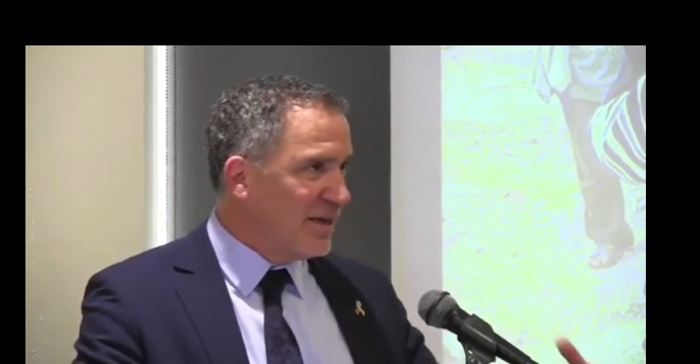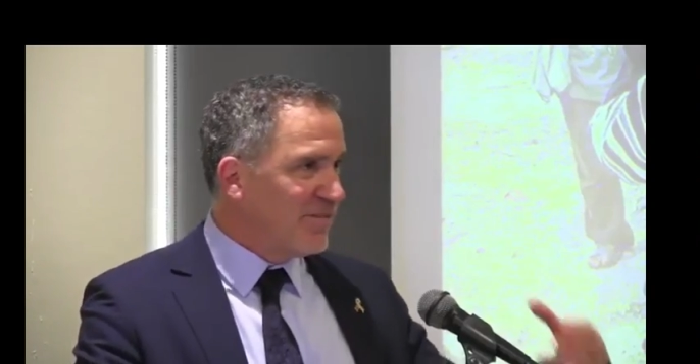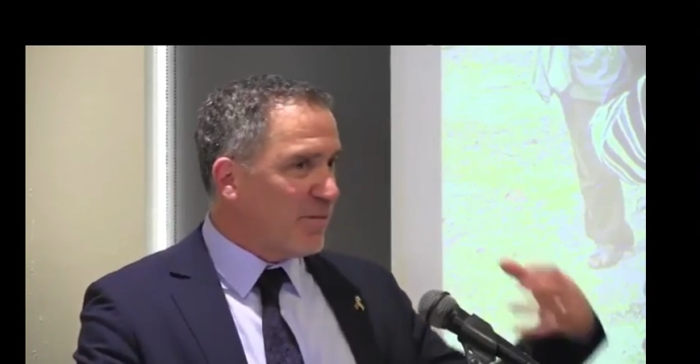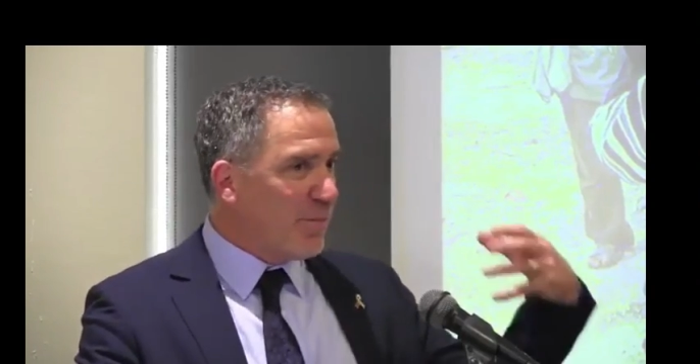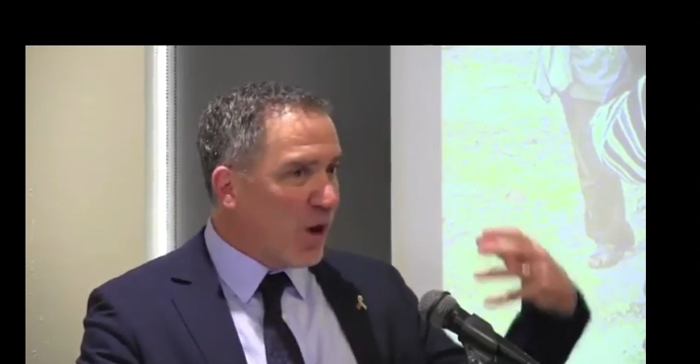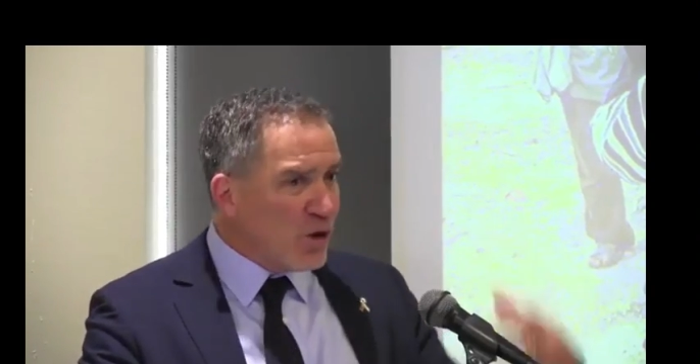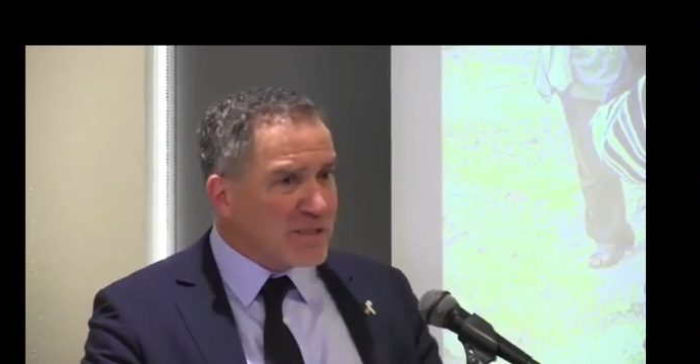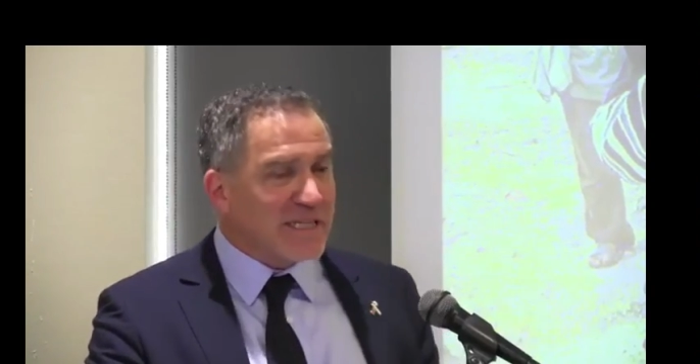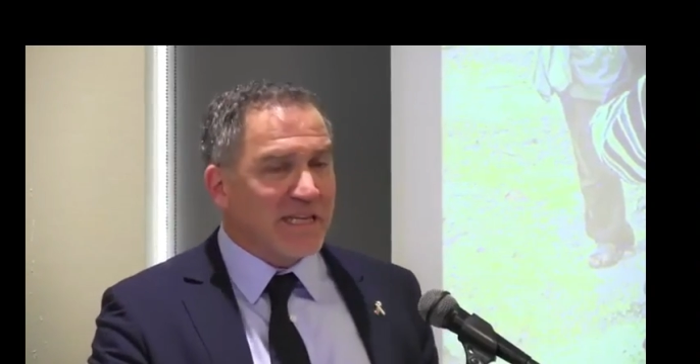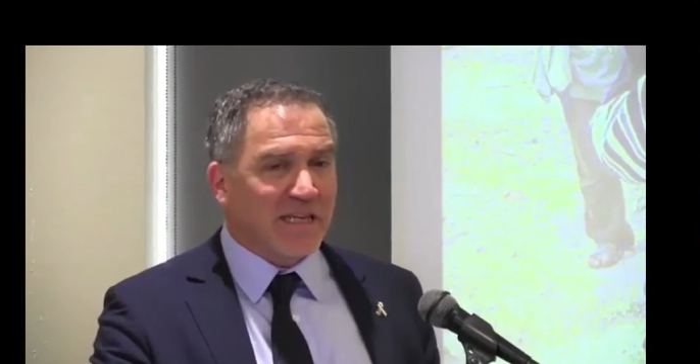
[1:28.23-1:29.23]
if
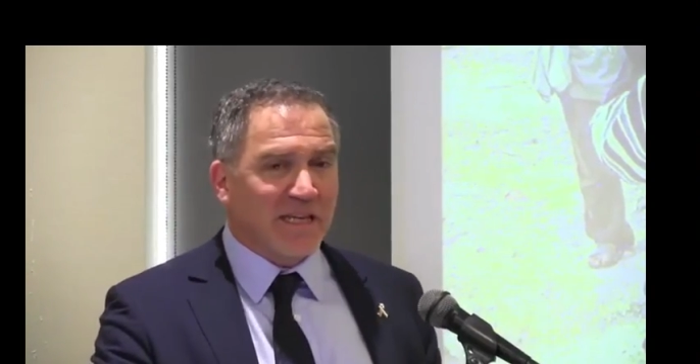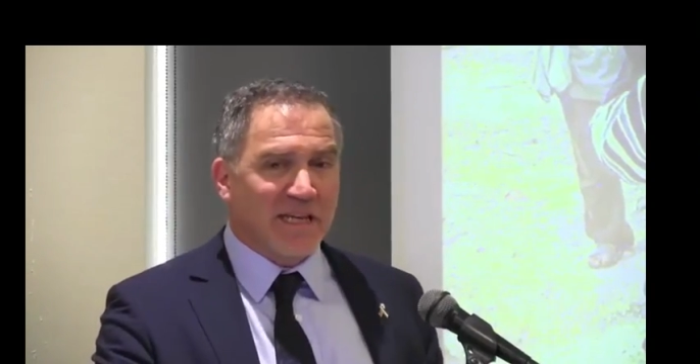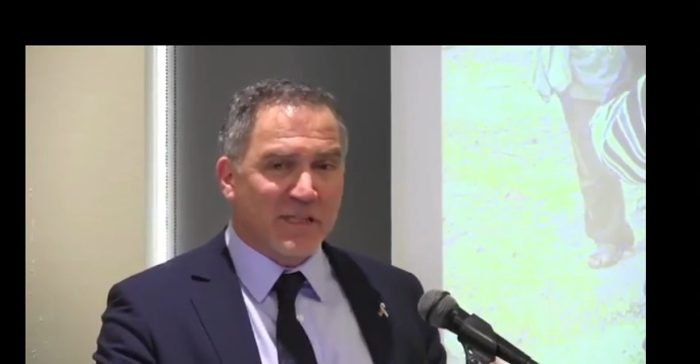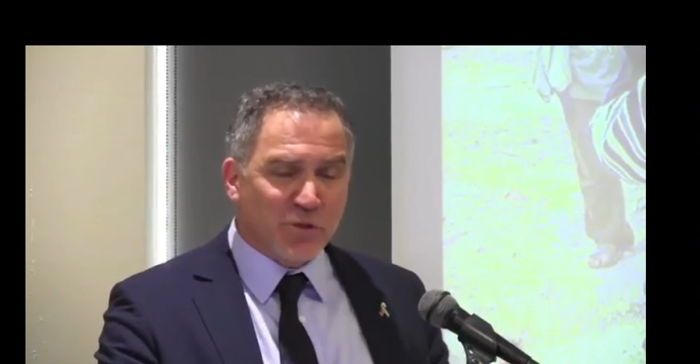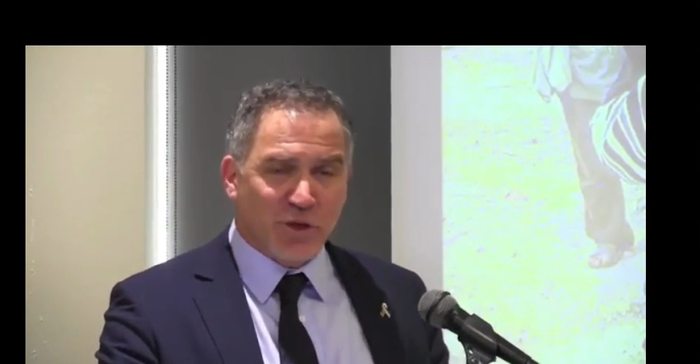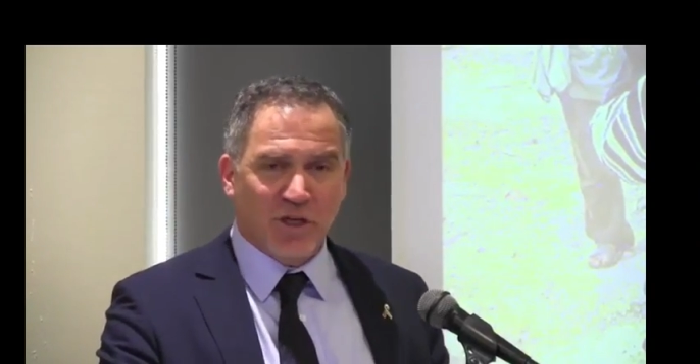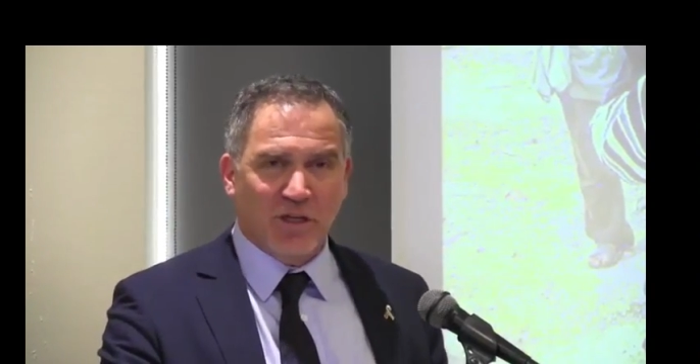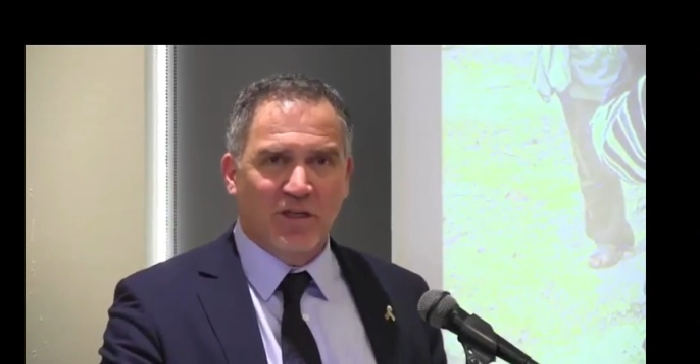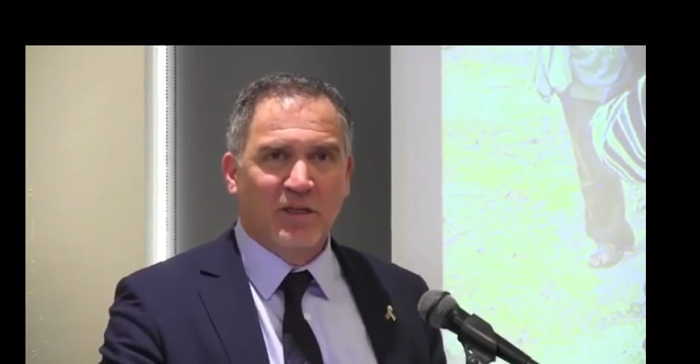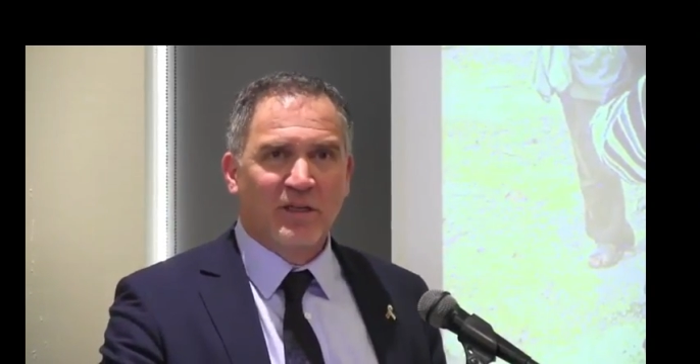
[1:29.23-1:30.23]
opposing
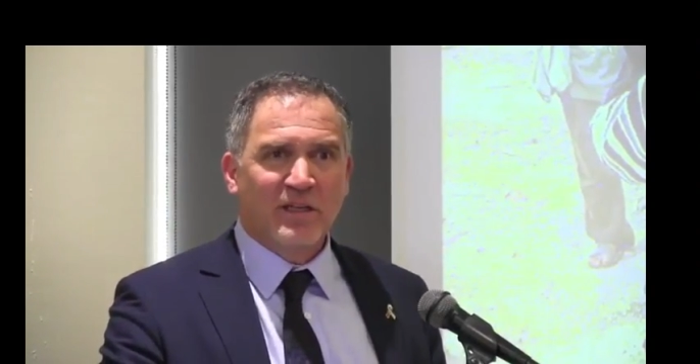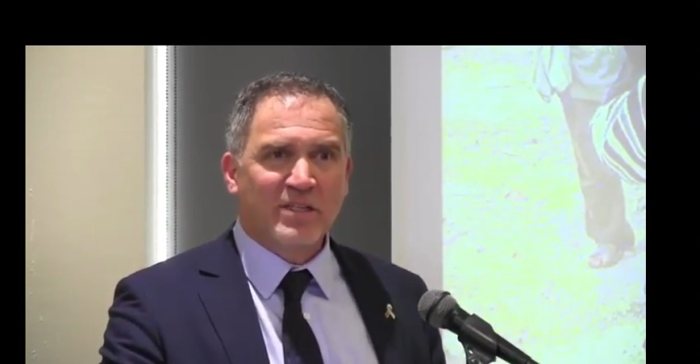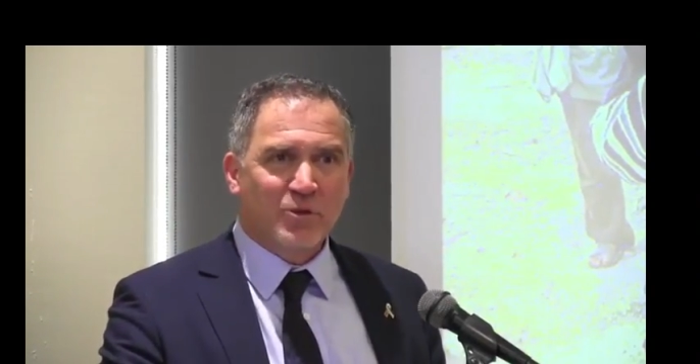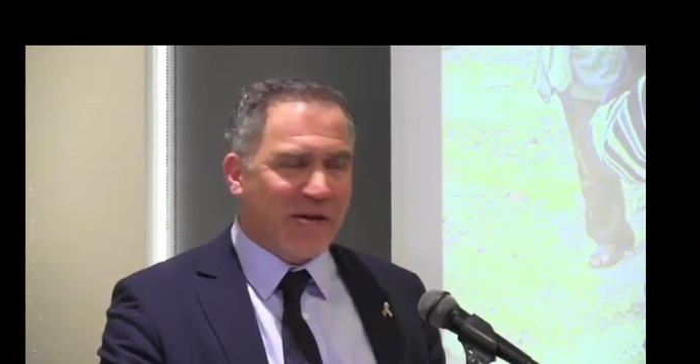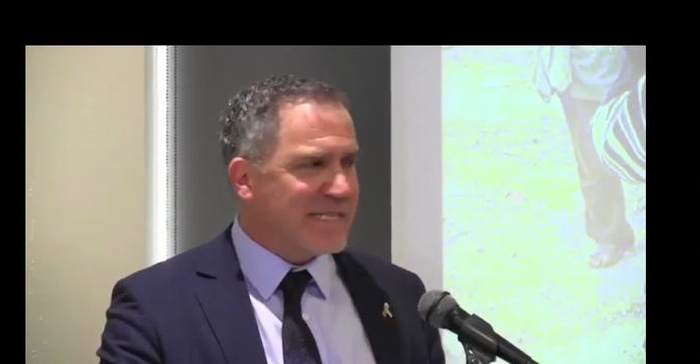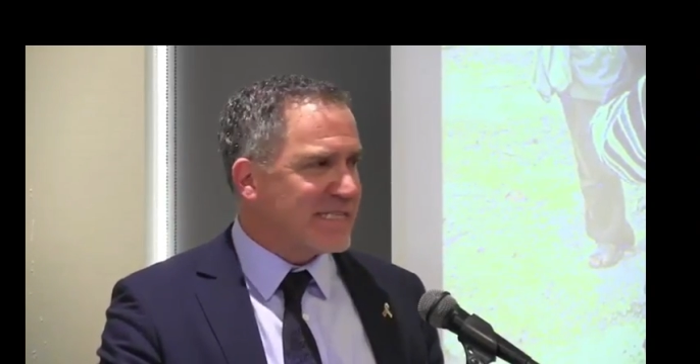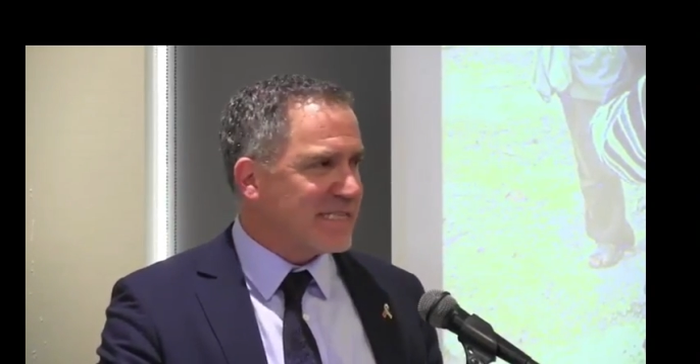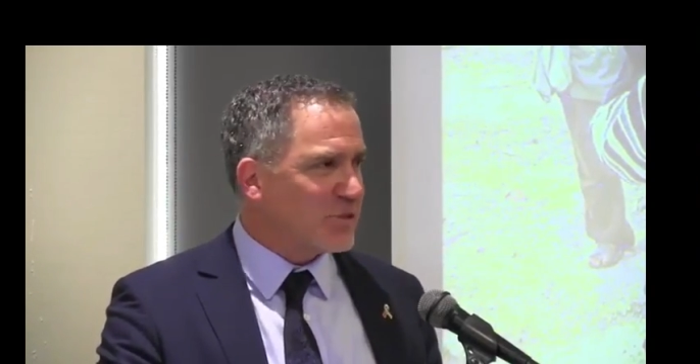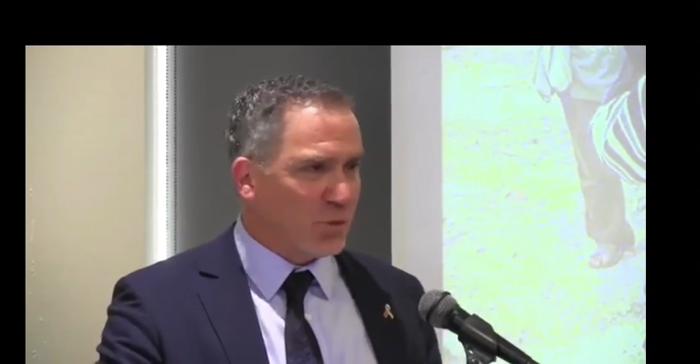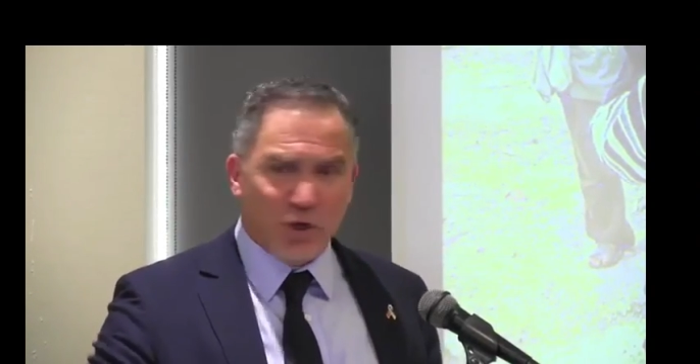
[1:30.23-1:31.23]
Israel is racist,